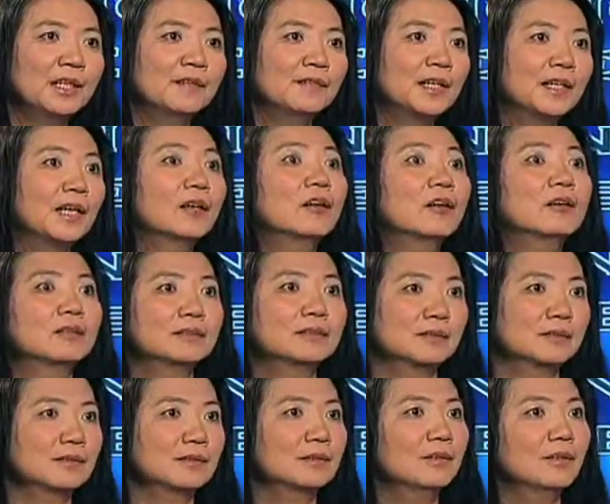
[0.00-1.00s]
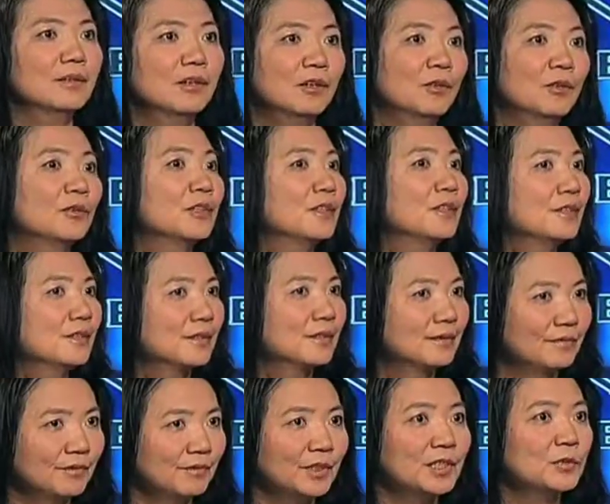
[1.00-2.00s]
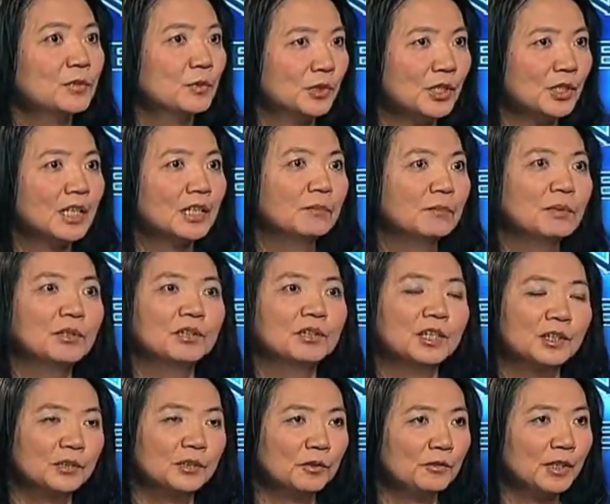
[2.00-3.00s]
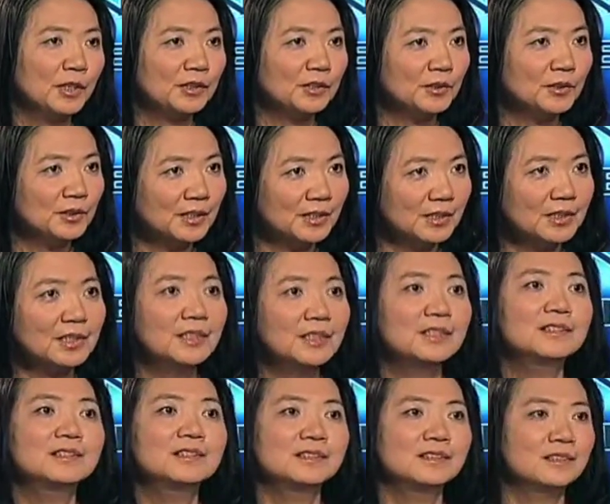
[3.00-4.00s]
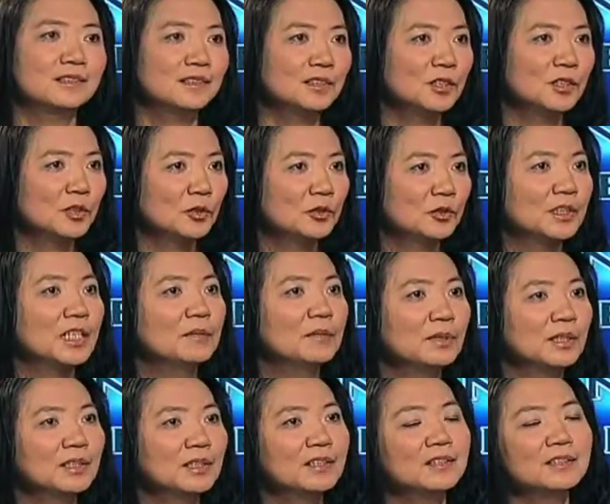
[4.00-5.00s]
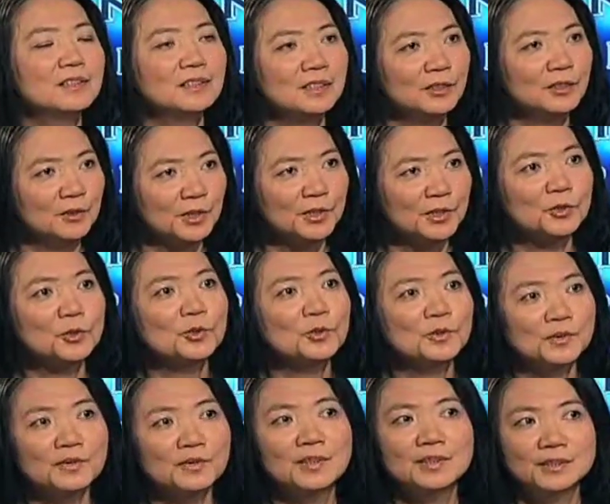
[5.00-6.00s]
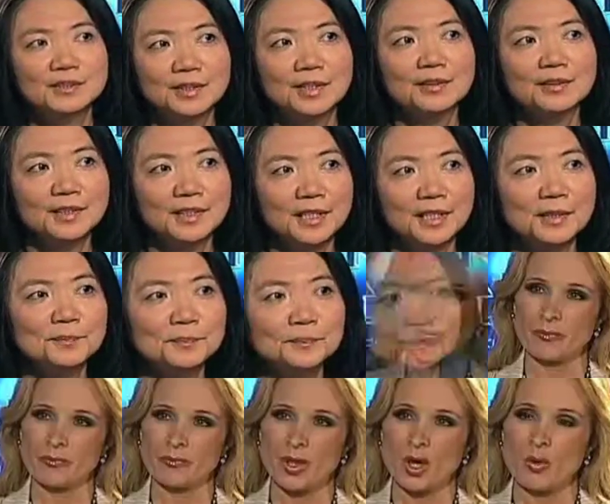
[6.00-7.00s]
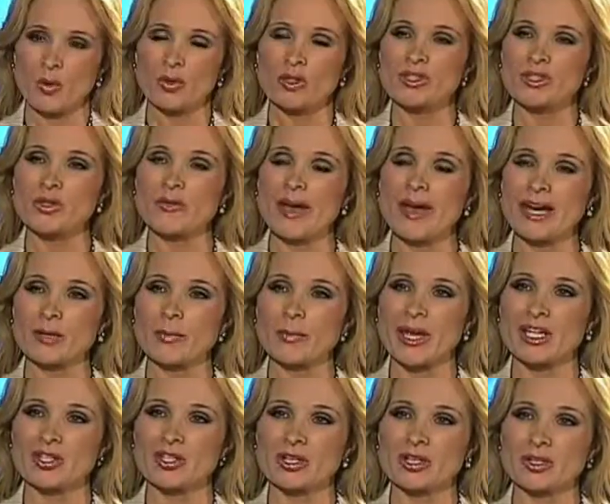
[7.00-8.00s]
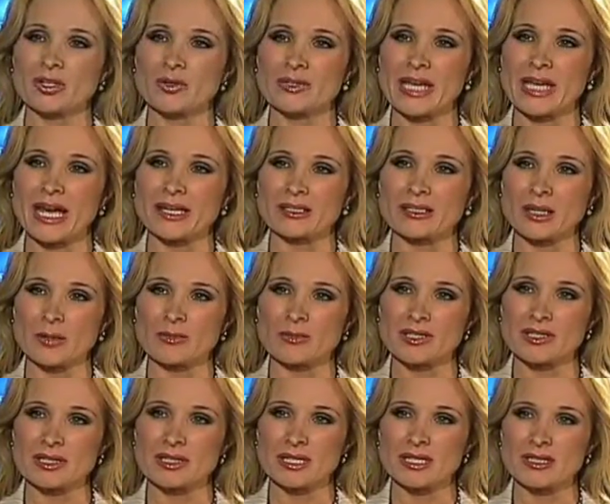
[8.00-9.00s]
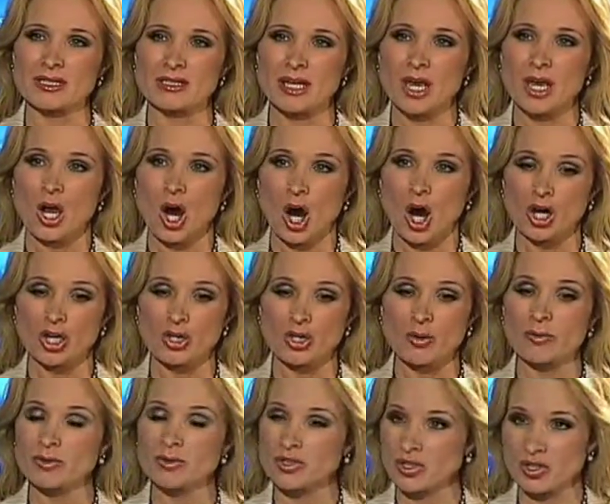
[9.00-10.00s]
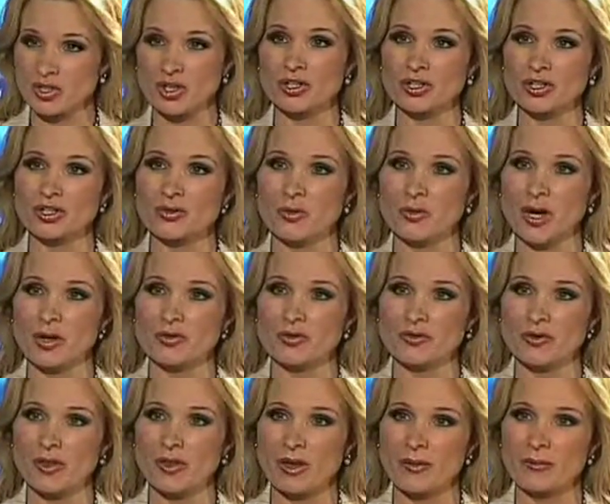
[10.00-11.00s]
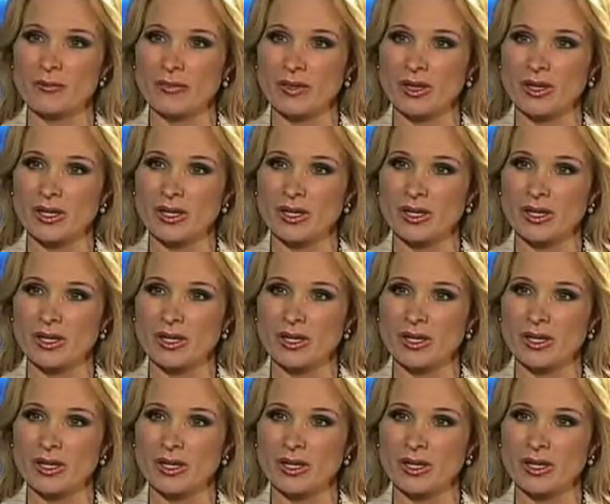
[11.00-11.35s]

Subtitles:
and that causes all these things we talk about: cardiovascular diseases, you know, diabetes, cholesterol, and things like that. Right. Once you've had a patient who's had gum disease, are you able to turn it around for them?